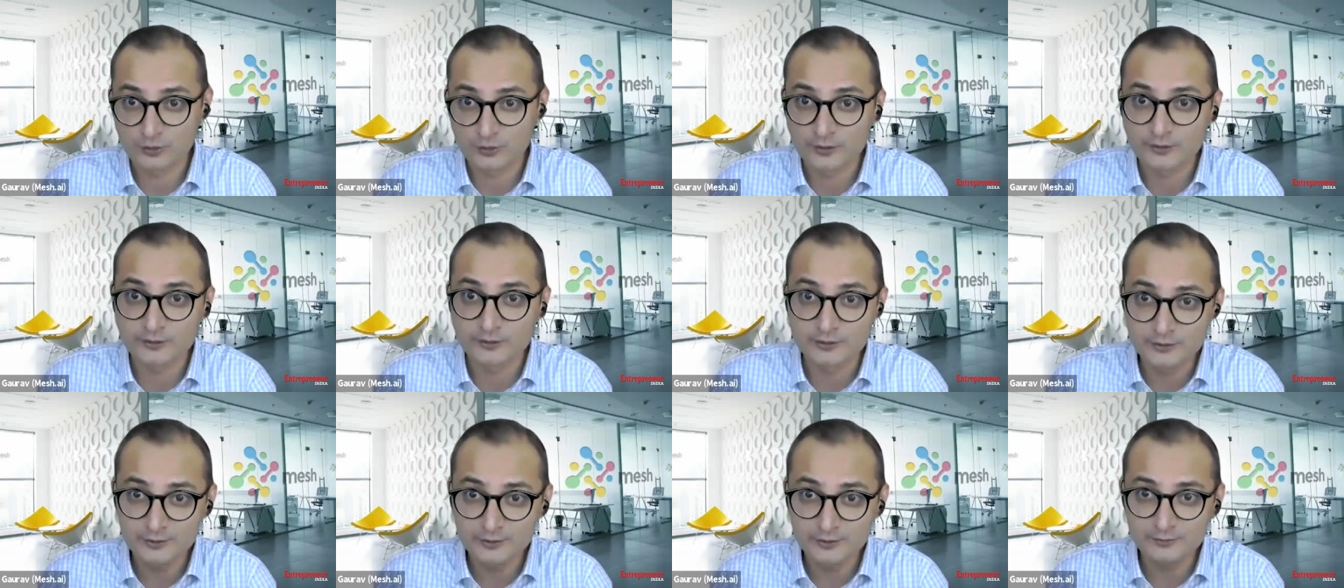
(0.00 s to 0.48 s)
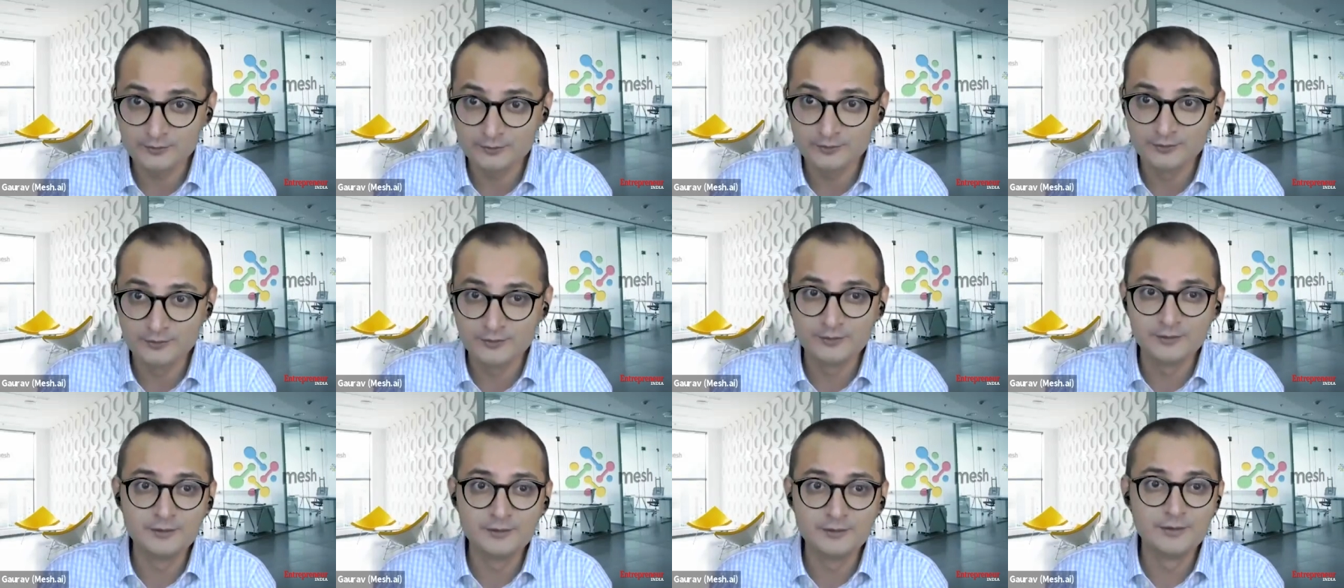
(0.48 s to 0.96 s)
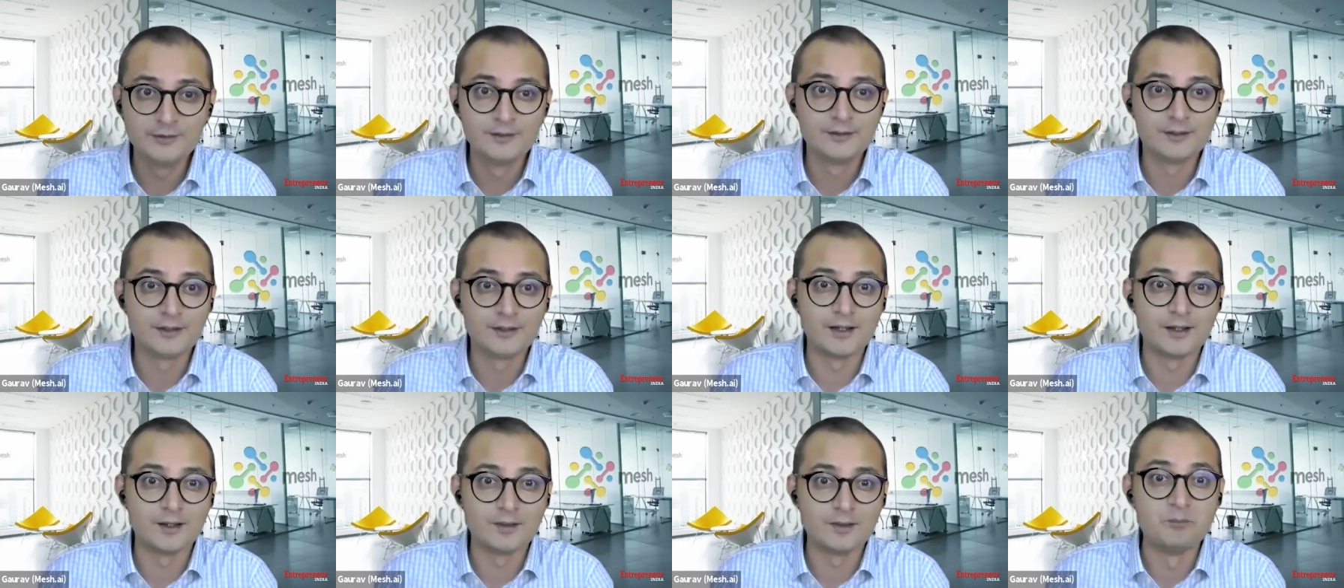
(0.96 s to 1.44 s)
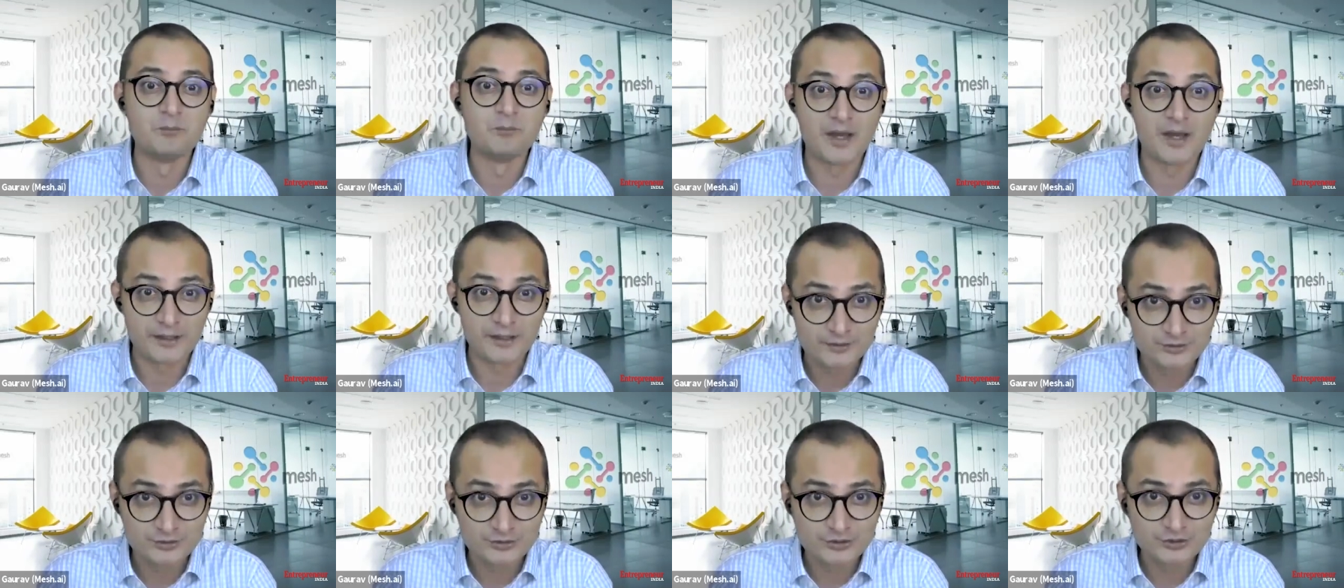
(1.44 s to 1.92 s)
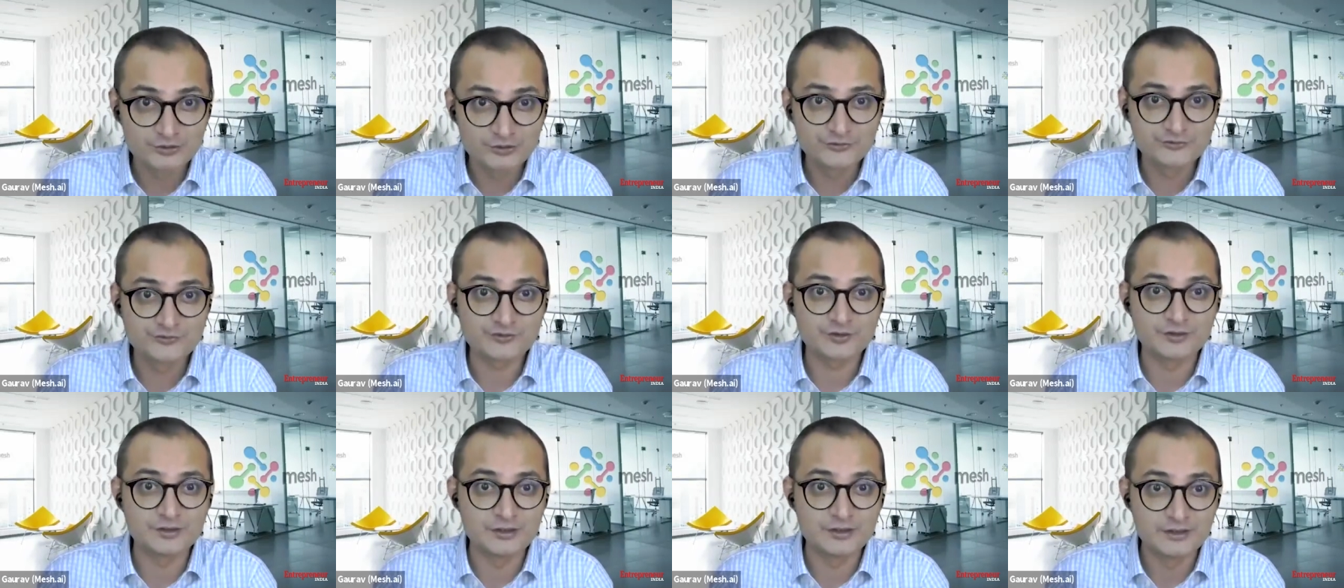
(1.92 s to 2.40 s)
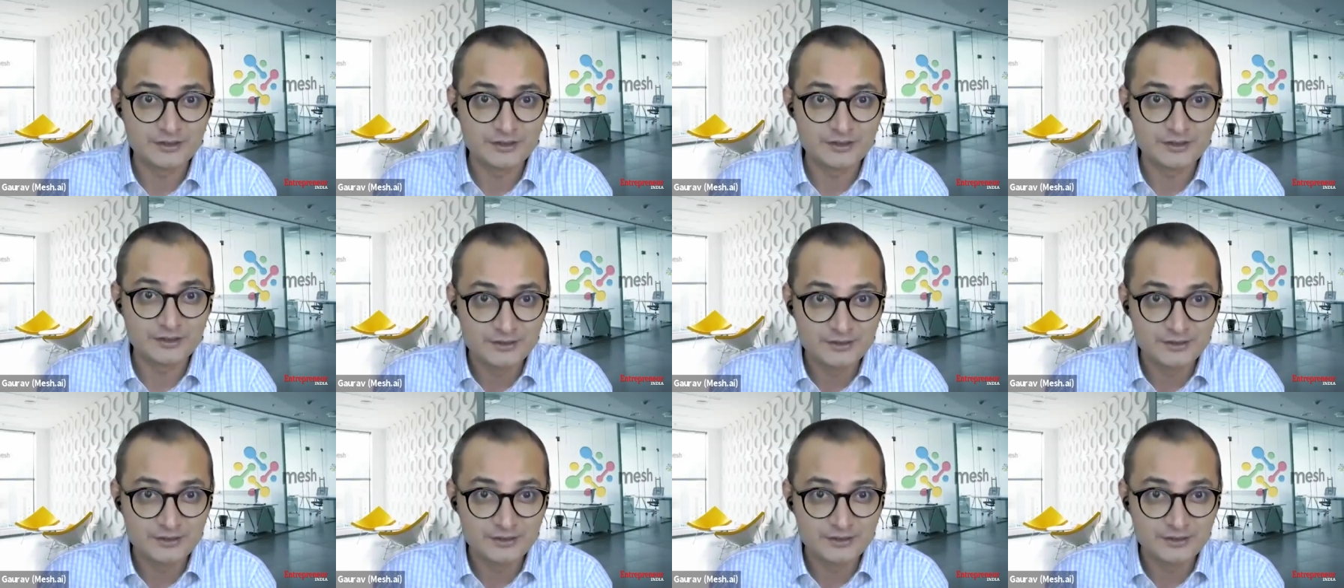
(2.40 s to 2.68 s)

fortnightly. Uh, managers